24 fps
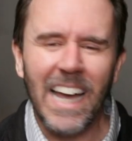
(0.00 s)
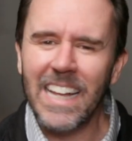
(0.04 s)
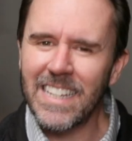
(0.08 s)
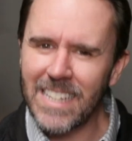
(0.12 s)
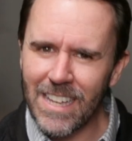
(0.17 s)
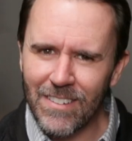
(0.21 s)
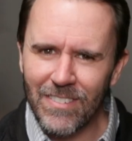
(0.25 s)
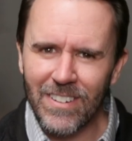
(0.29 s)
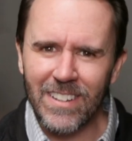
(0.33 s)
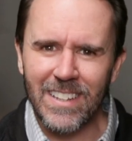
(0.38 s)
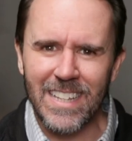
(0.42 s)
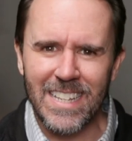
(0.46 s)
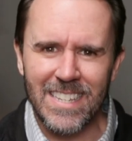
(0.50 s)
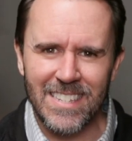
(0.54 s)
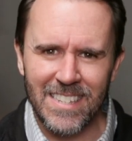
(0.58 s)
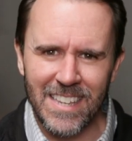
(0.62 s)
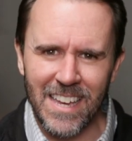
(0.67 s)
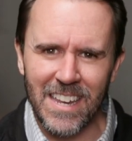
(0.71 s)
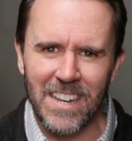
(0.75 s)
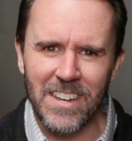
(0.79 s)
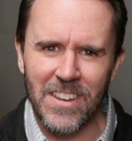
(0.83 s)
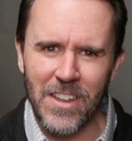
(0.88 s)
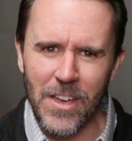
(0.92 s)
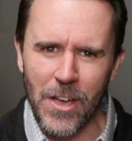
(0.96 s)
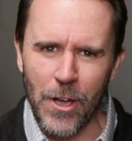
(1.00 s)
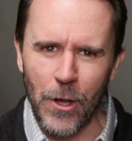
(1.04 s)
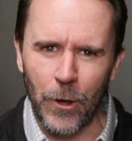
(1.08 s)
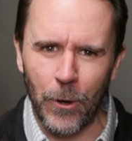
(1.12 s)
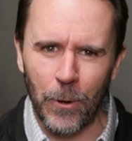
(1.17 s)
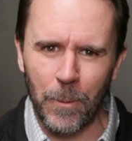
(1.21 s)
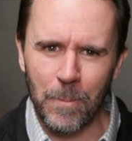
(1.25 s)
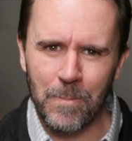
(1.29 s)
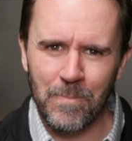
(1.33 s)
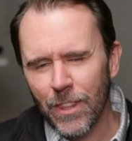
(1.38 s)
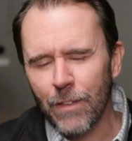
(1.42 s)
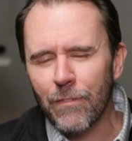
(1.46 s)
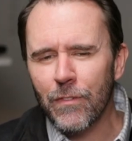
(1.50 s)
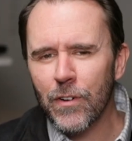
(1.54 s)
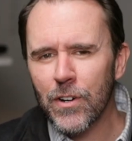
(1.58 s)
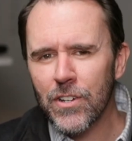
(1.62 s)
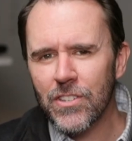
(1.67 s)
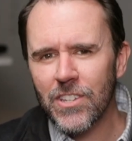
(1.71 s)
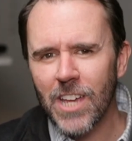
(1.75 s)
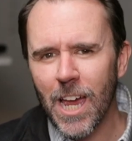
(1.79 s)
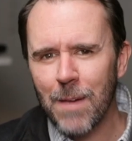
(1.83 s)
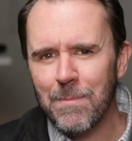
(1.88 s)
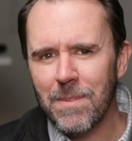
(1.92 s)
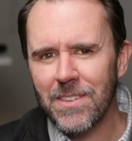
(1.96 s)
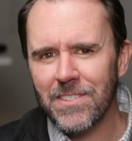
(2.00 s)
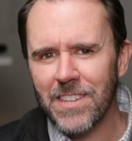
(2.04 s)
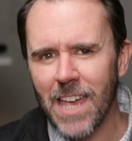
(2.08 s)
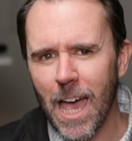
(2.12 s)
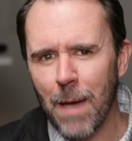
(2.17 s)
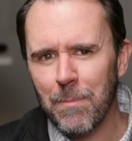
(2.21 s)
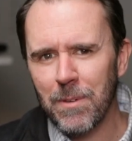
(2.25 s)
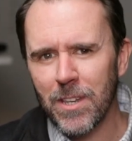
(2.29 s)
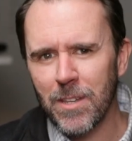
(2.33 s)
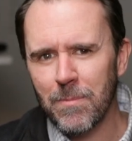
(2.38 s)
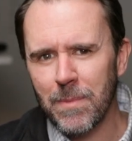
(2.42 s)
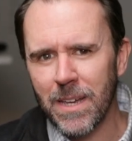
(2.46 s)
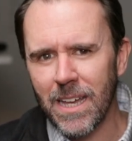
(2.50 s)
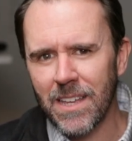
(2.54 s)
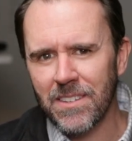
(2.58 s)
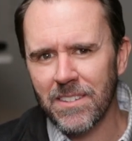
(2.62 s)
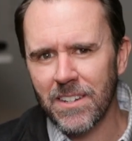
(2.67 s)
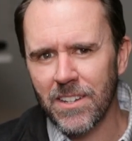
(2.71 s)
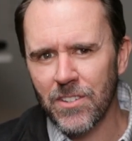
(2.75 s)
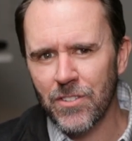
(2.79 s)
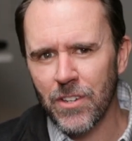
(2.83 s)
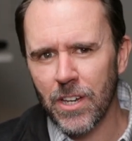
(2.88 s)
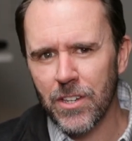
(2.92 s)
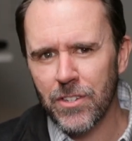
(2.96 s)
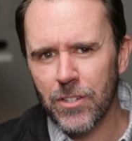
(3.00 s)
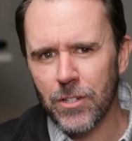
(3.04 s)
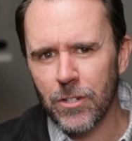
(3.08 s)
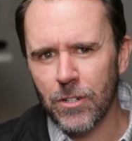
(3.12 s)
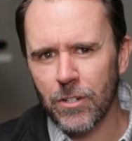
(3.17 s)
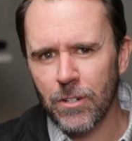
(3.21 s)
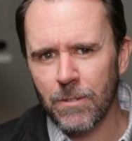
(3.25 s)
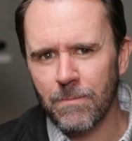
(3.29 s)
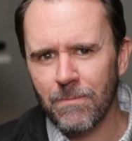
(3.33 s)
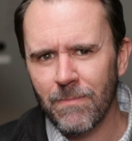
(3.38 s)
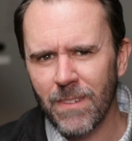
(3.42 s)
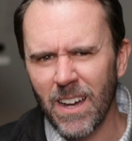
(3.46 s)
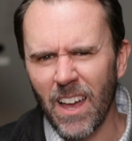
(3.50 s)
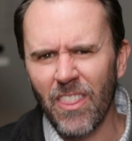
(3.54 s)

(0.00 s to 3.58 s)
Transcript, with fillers: I definitely said no. The first time this happened to me as an adjuster,